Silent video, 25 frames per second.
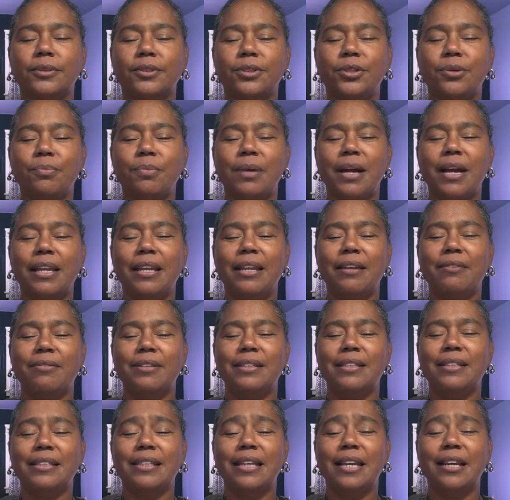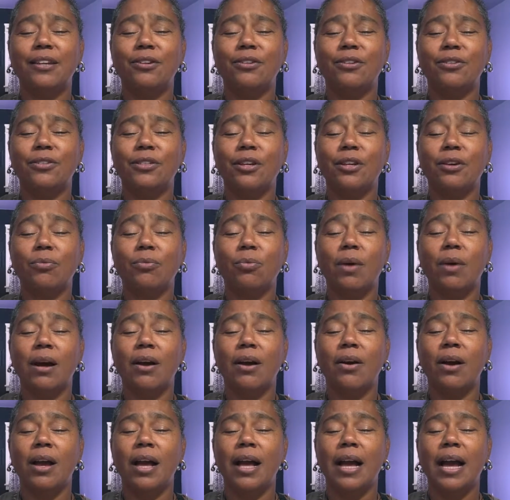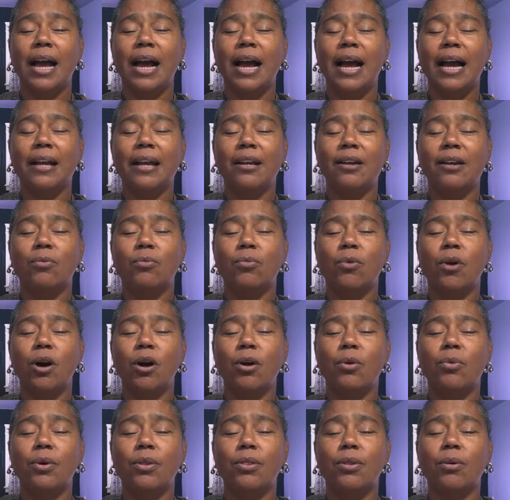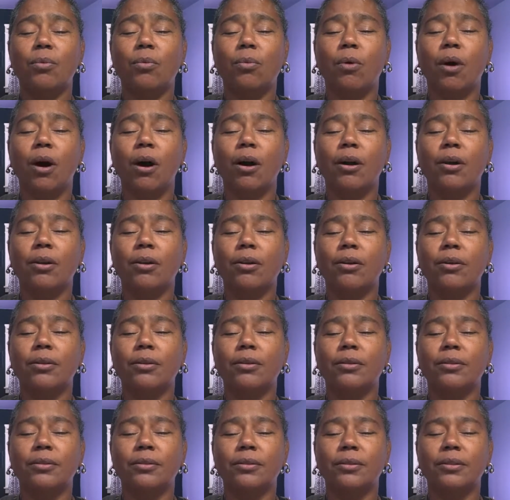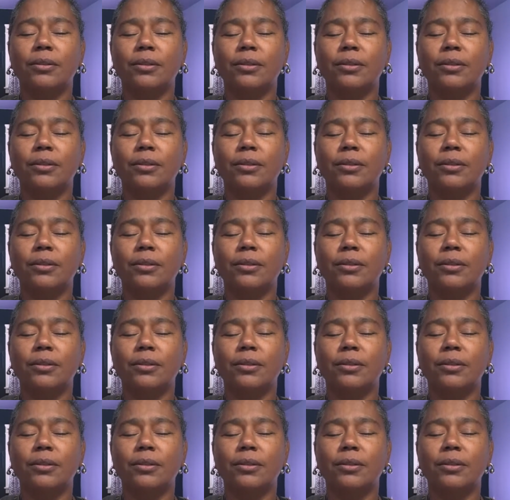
You might even say to yourself, wow, I can walk with a walker.